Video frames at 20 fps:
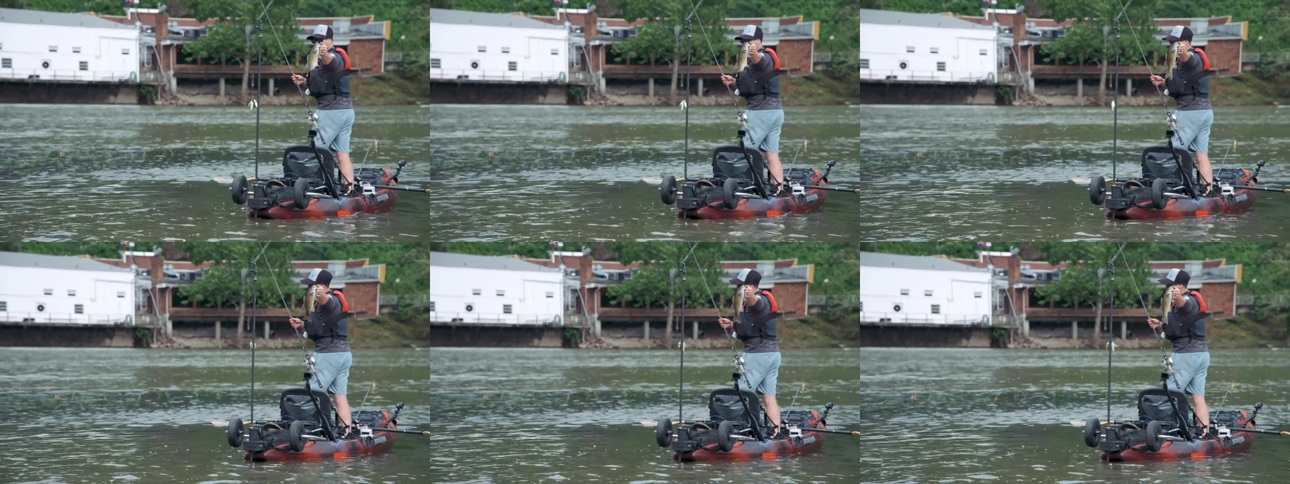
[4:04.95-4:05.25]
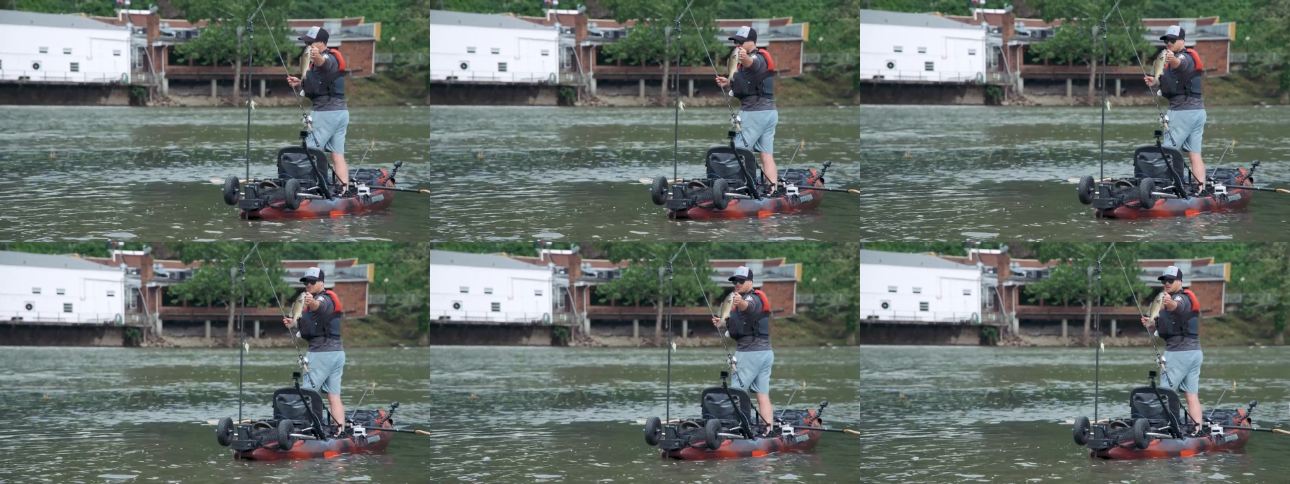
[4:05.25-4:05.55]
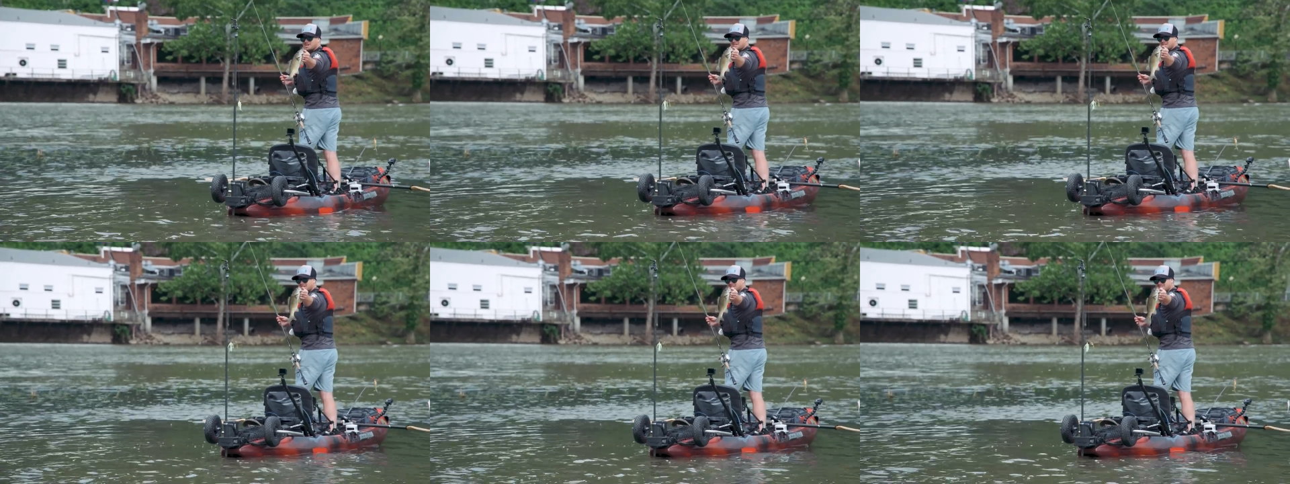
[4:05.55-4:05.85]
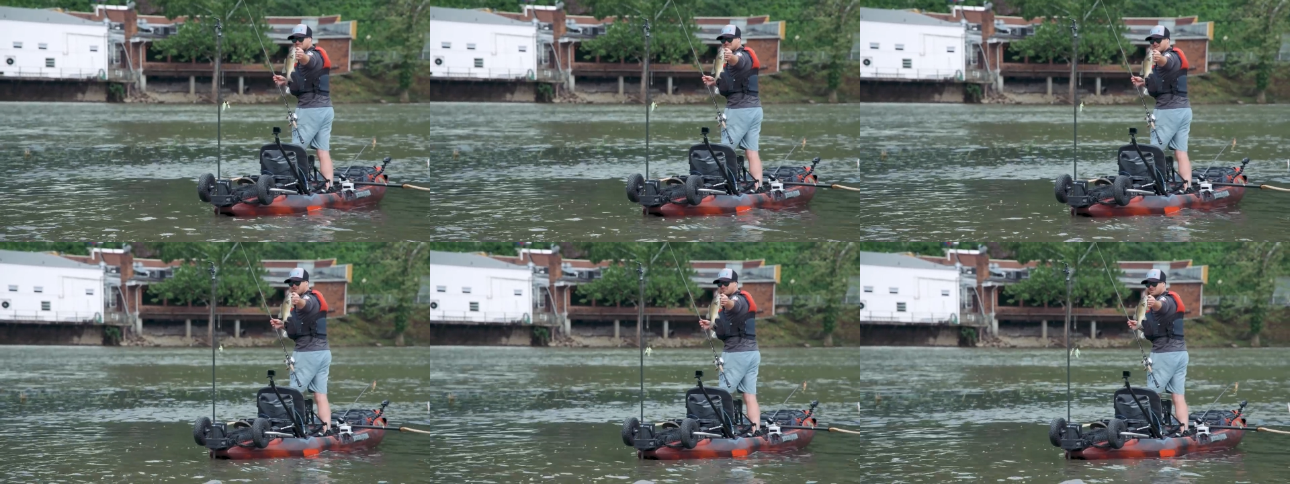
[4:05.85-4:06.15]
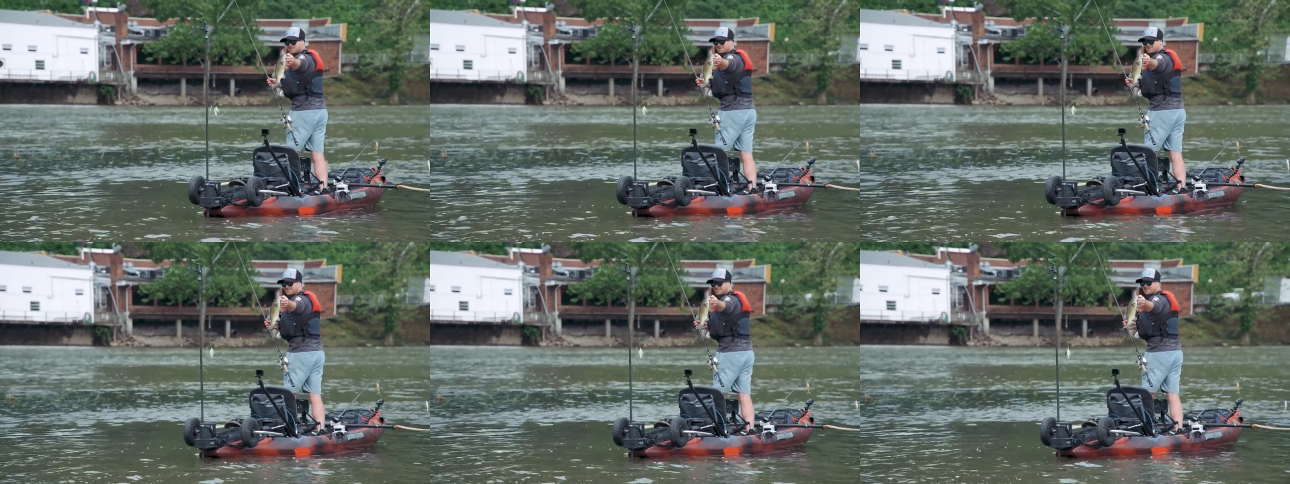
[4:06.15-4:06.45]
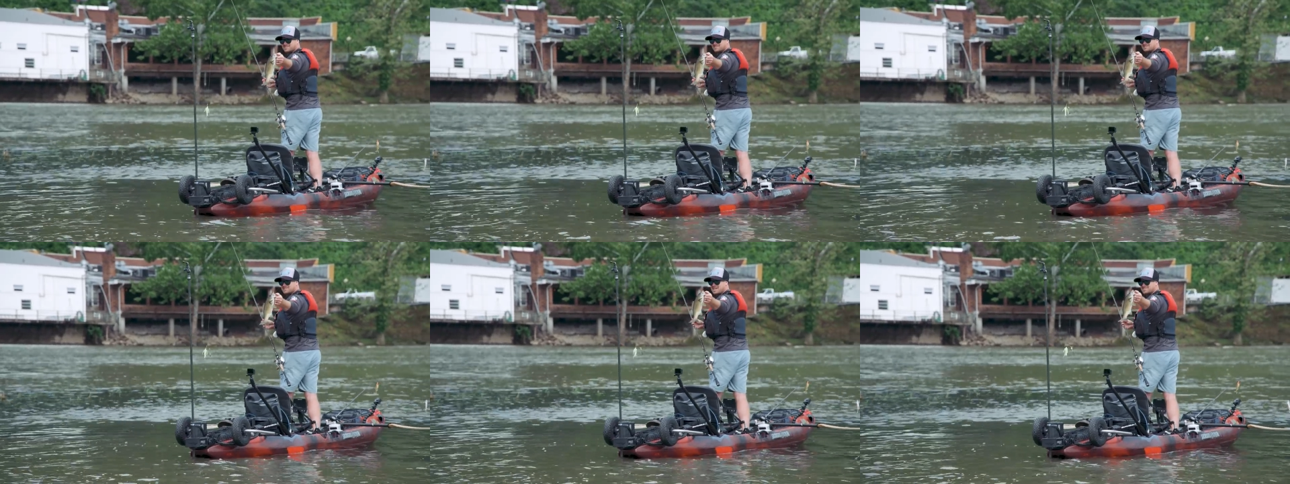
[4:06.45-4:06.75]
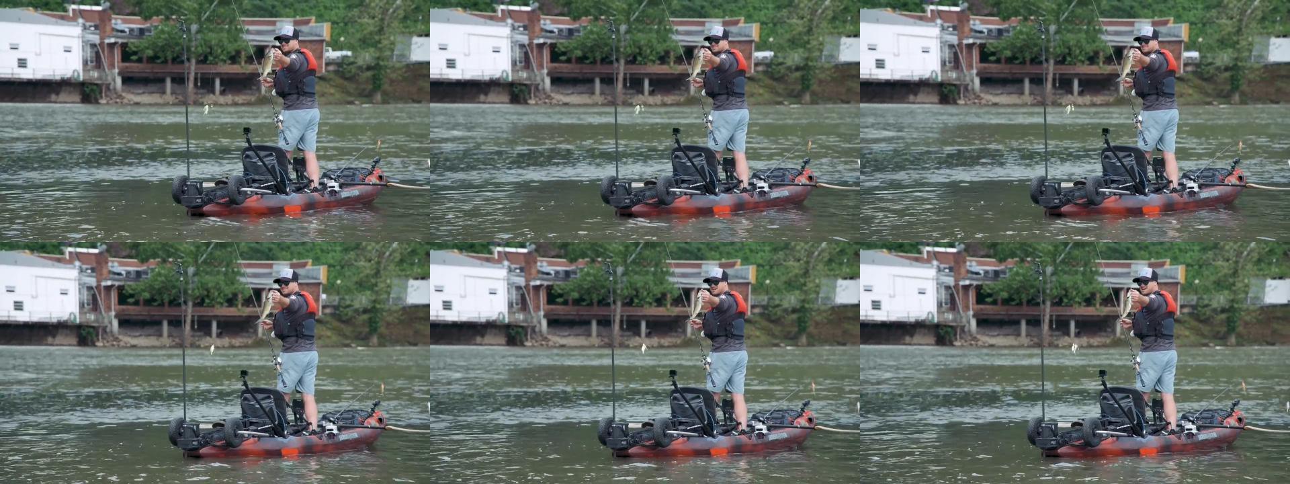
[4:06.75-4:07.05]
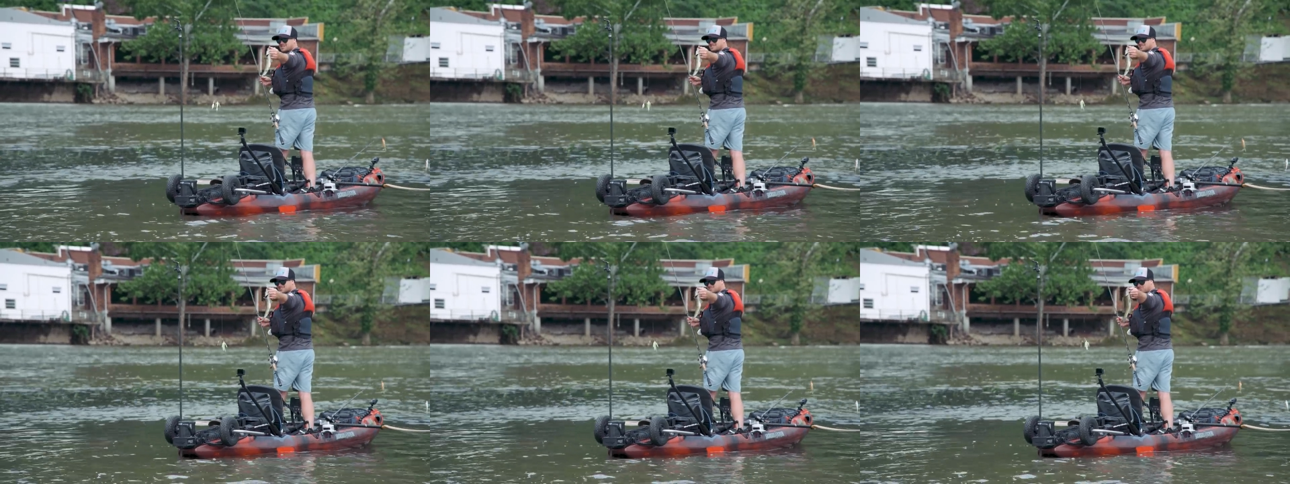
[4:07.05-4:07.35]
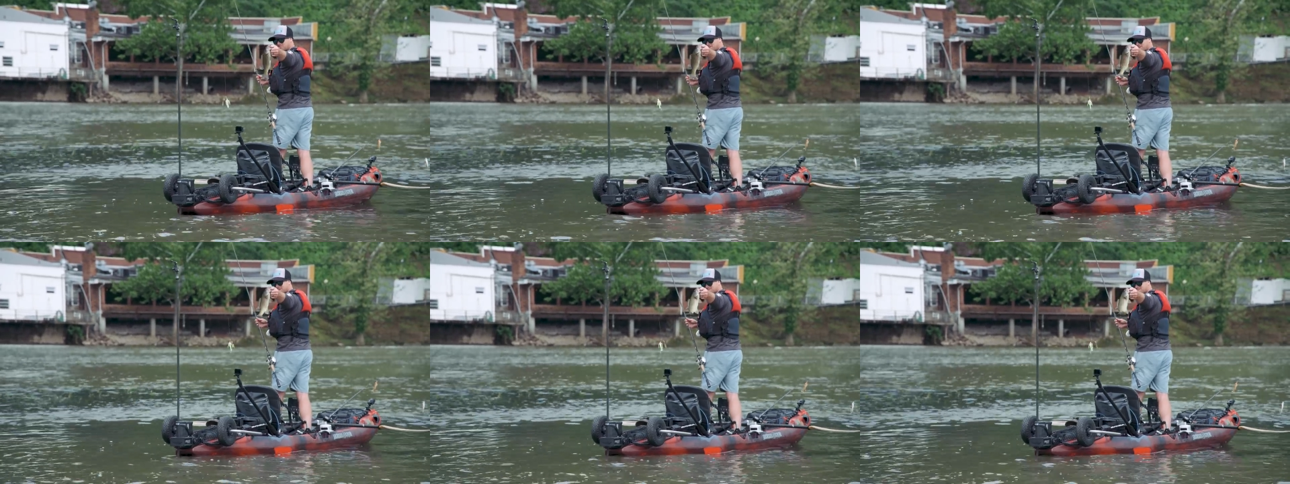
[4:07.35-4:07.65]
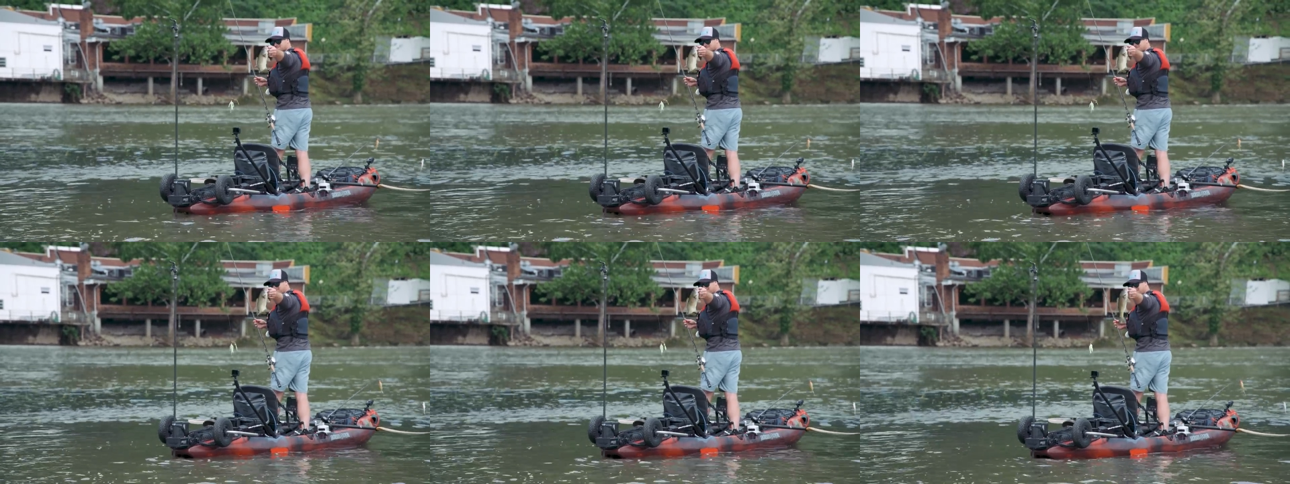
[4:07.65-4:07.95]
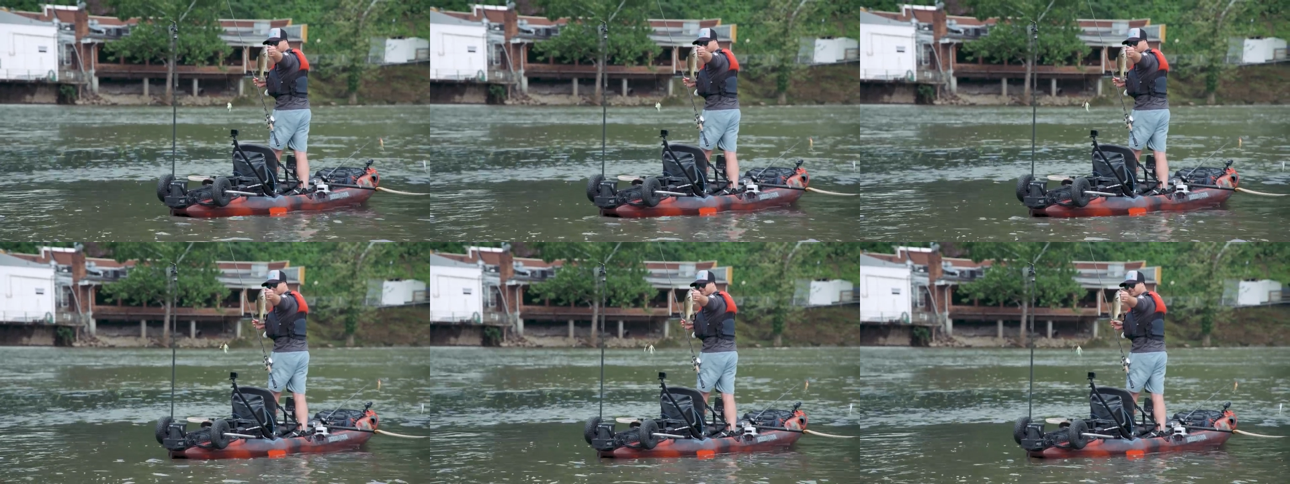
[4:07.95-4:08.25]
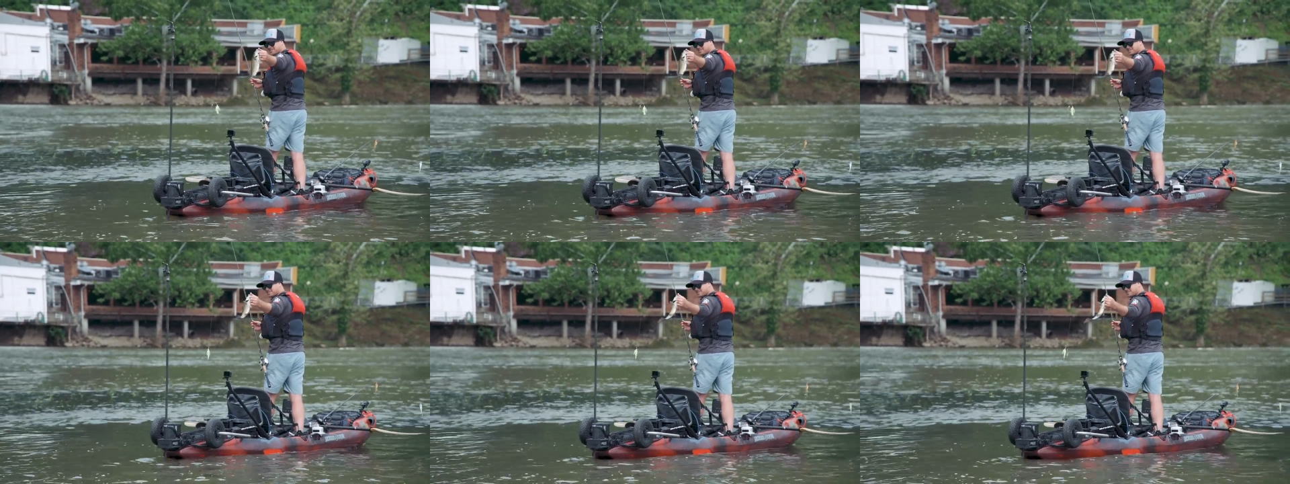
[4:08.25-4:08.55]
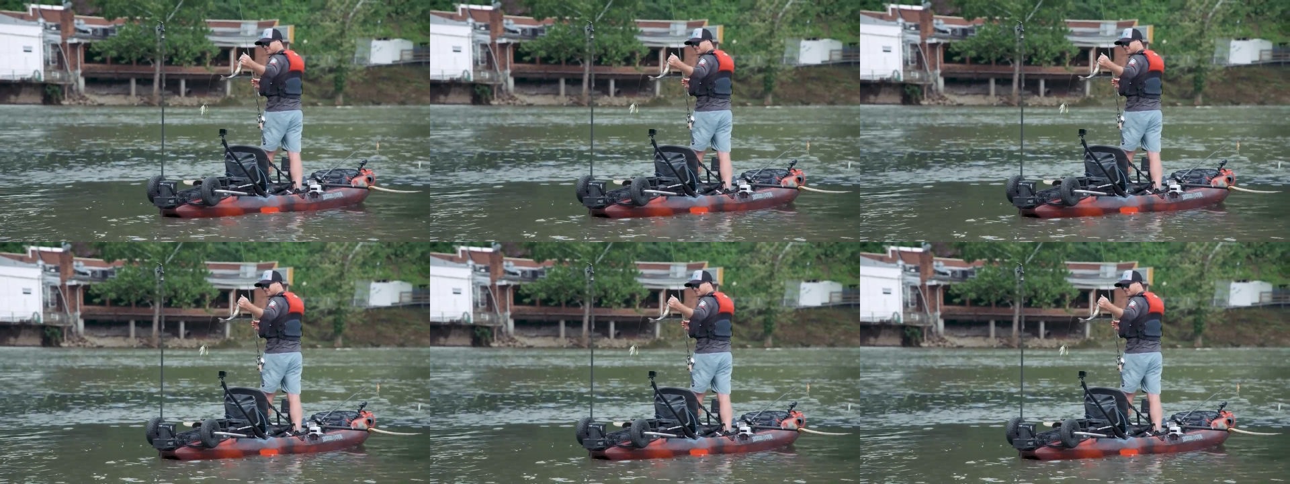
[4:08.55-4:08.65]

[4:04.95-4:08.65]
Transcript: No face is visible, so there are no lips to read.